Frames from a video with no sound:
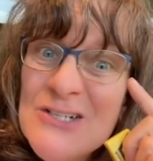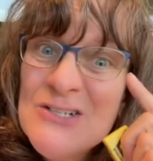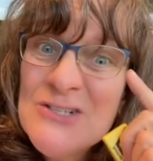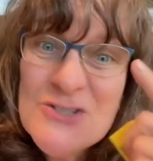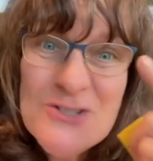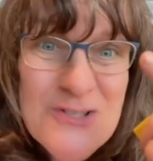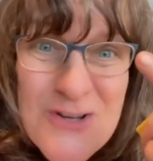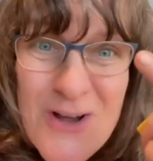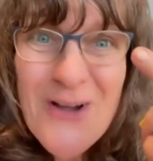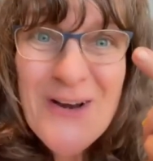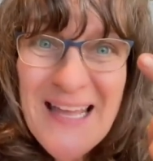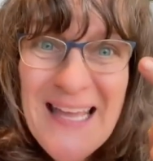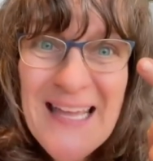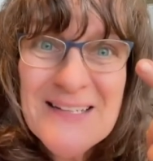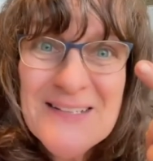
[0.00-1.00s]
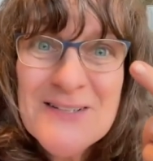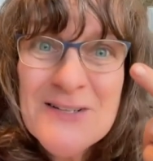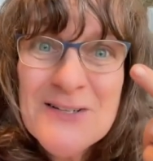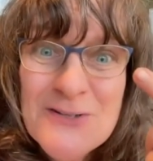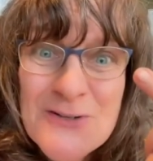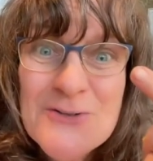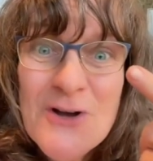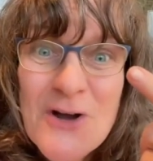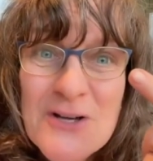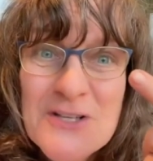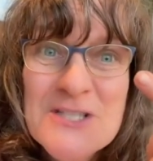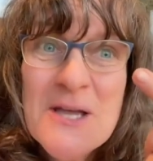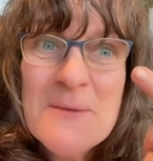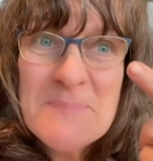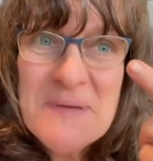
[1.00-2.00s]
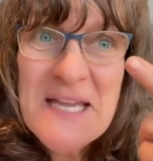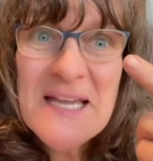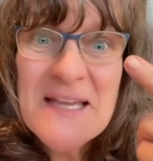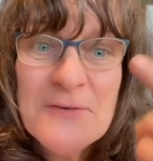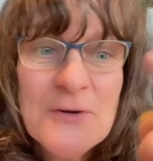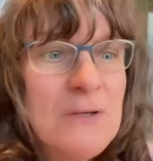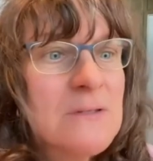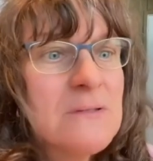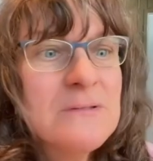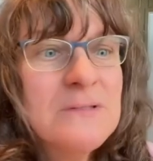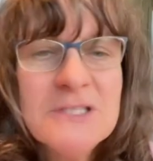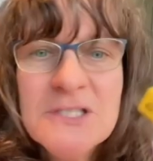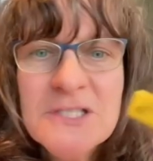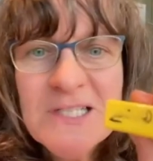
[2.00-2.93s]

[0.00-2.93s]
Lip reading: should not end your dog's behavior. Did you